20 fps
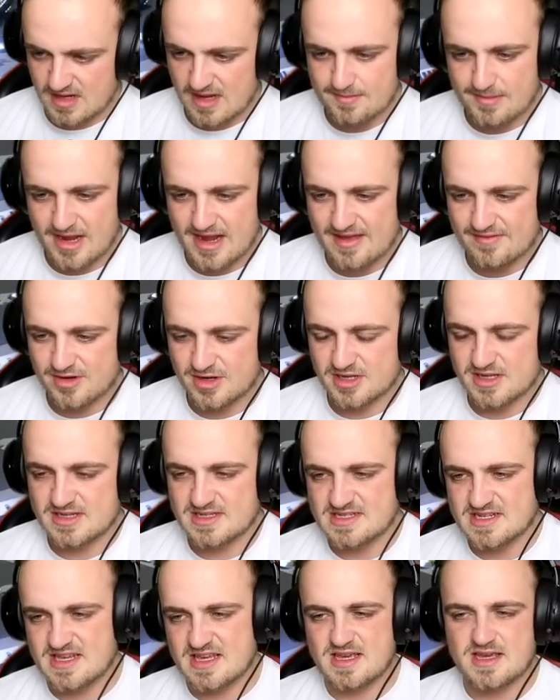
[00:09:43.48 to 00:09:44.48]
I might have a look
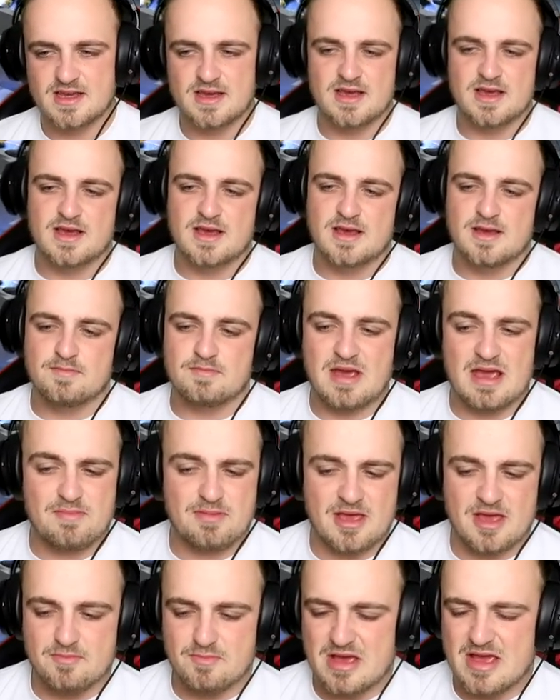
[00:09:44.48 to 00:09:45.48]
and see.
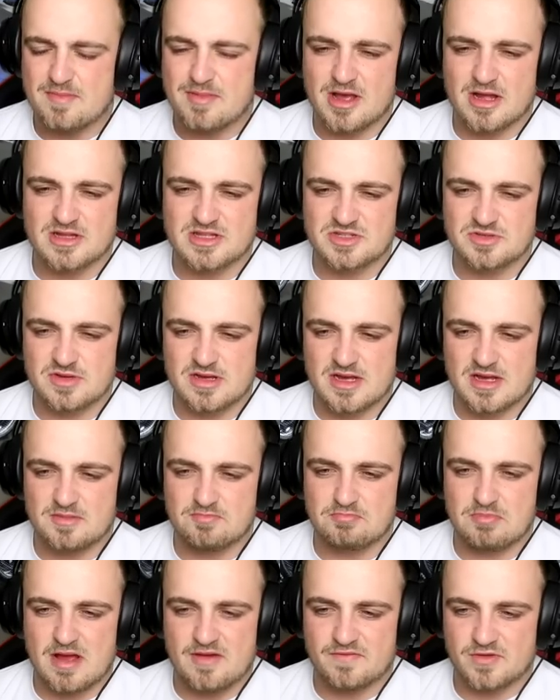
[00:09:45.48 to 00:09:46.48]
Maybe maybe I'll do
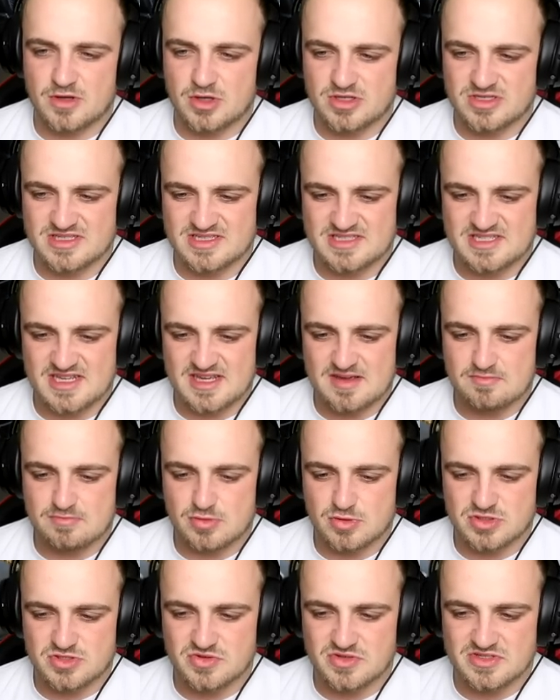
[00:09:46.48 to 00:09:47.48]
um, a velocity
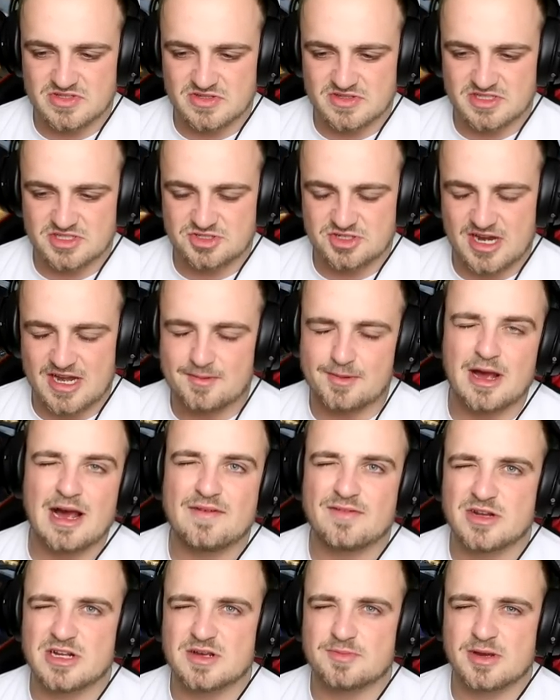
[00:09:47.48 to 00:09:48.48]
import to exotic trader. But I'll
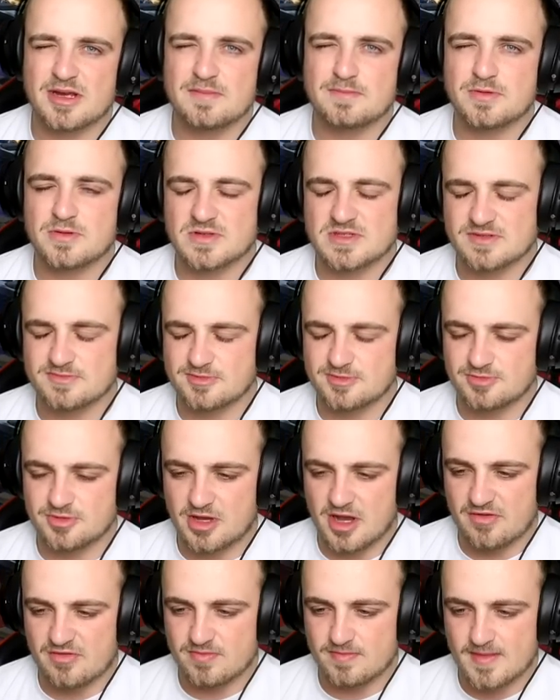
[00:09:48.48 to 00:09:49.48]
have a look at my imports and what we'll
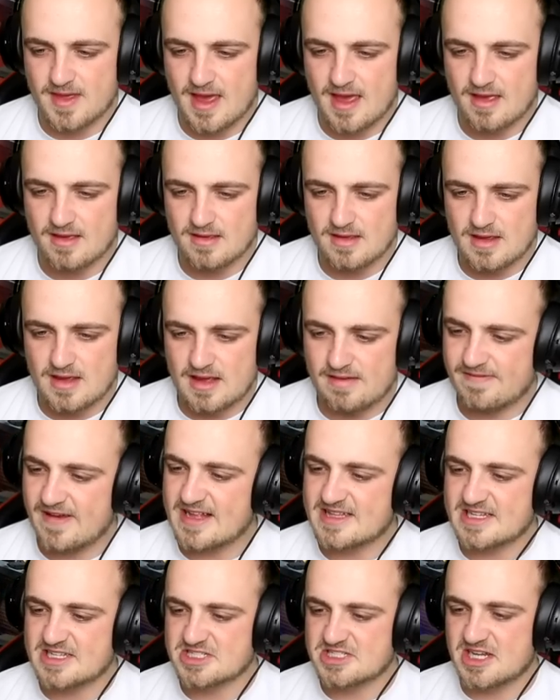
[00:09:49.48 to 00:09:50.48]
go from there. In
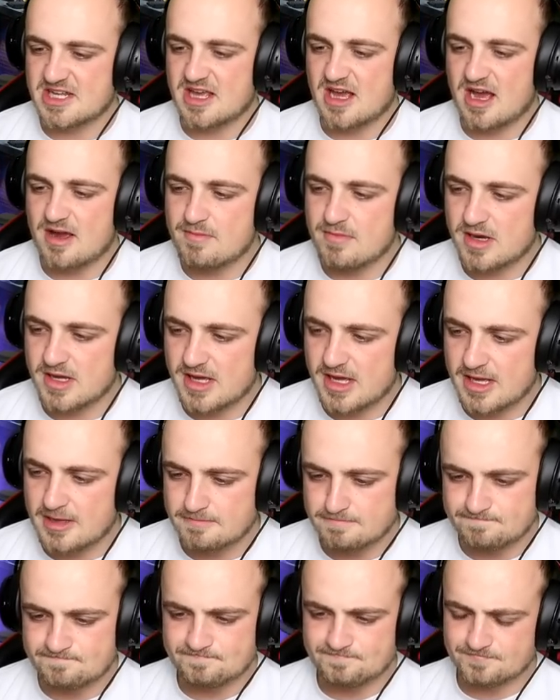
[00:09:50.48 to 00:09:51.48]
fact, actually, I might
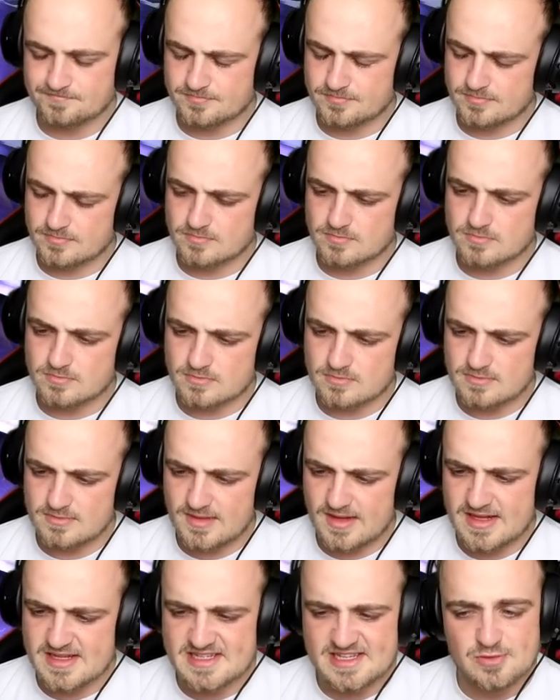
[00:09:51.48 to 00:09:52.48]
um
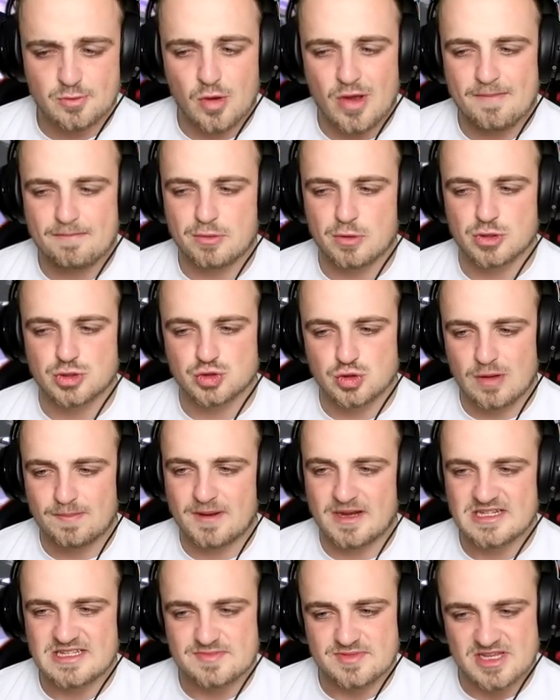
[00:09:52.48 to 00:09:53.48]
see what import drop
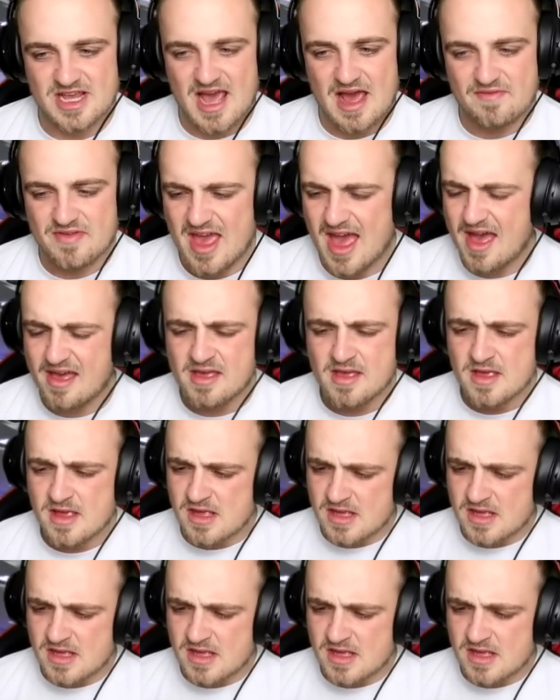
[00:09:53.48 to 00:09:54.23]
items I have. Yeah,